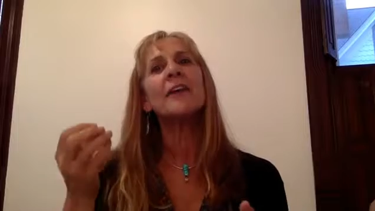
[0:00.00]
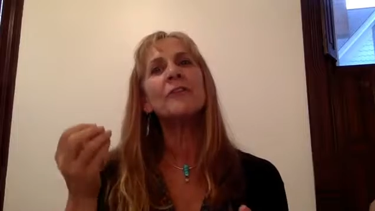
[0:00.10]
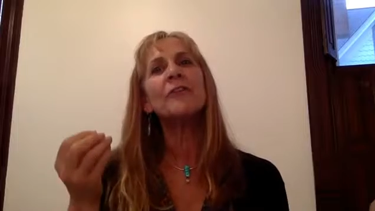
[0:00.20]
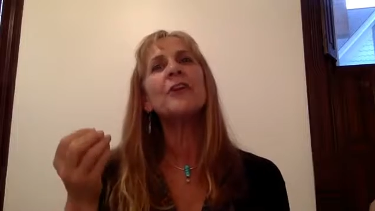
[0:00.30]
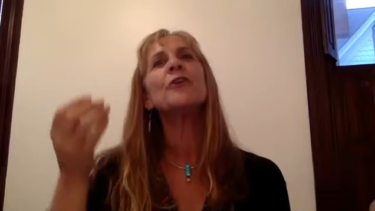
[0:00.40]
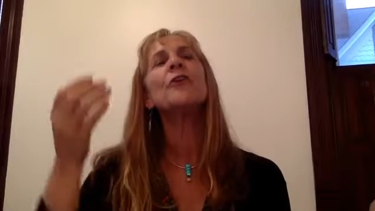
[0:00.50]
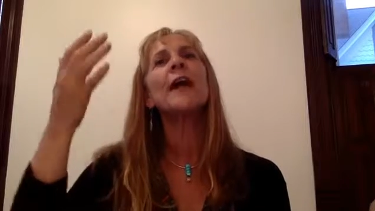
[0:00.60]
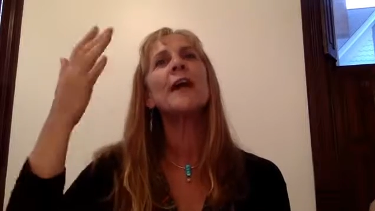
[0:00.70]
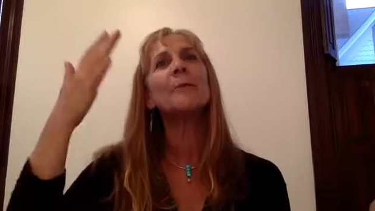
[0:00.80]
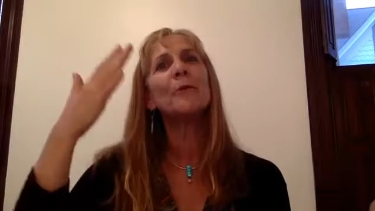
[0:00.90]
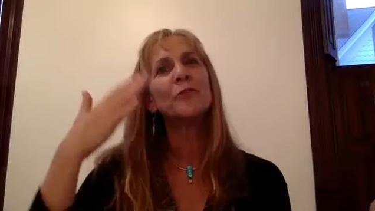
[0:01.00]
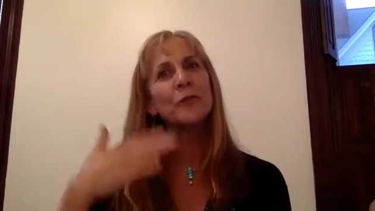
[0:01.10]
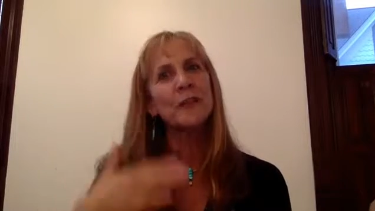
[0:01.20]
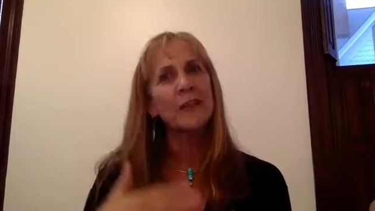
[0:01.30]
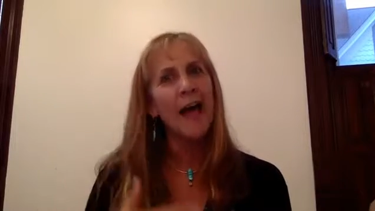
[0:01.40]
if you're able to
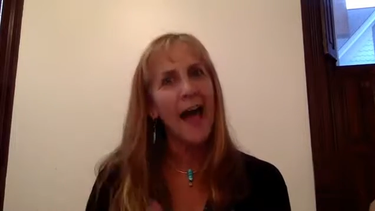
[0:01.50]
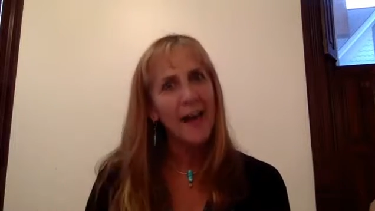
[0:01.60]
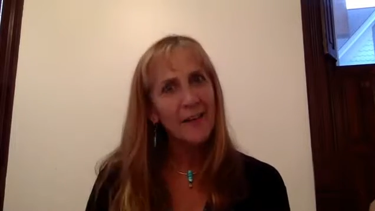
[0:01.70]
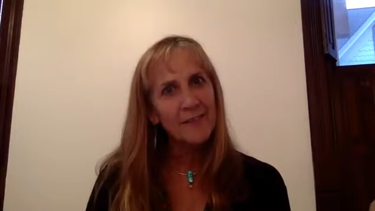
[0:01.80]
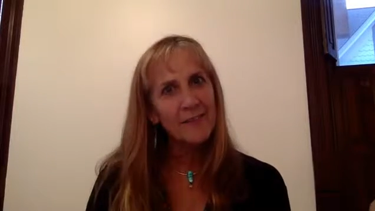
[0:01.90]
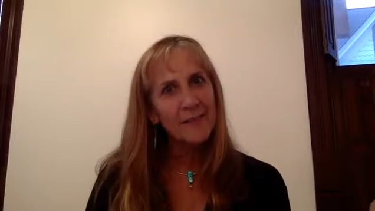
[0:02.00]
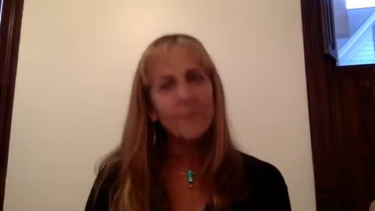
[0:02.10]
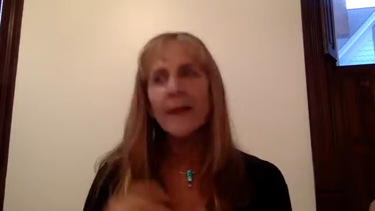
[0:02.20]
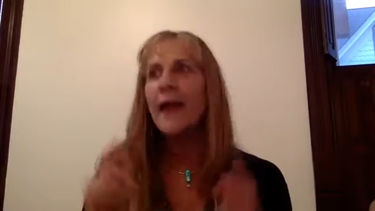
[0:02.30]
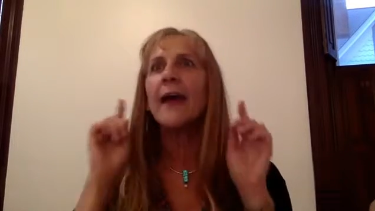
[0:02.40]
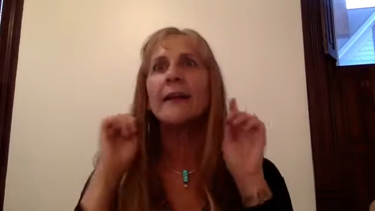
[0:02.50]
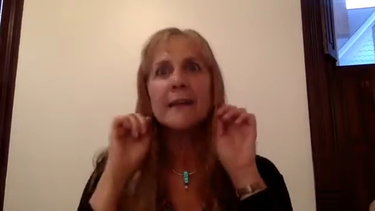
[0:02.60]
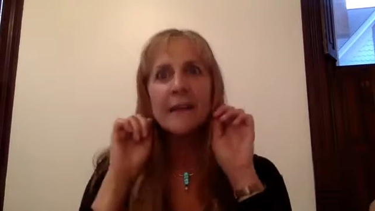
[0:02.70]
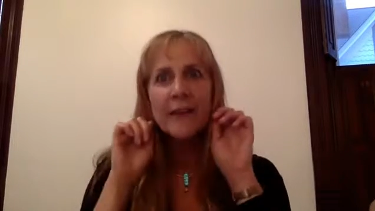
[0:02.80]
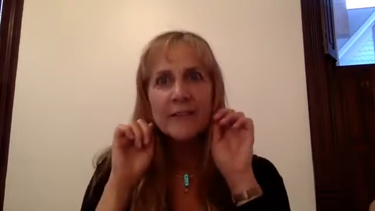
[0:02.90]
relax
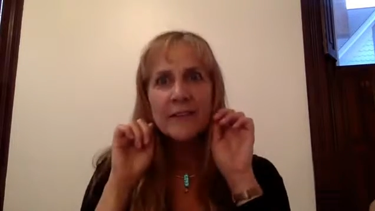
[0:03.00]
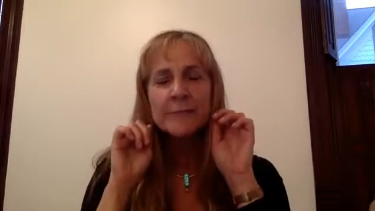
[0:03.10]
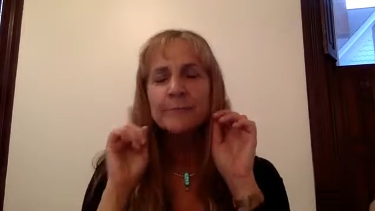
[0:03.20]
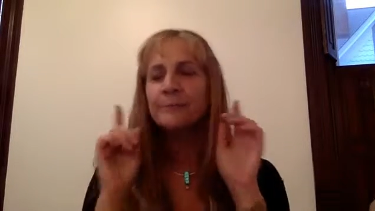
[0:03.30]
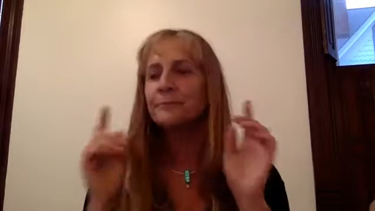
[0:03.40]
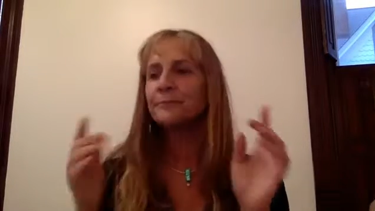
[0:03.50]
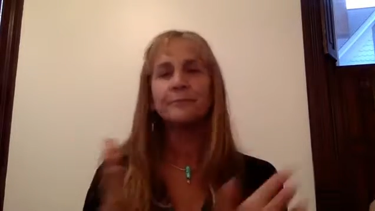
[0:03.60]
and listen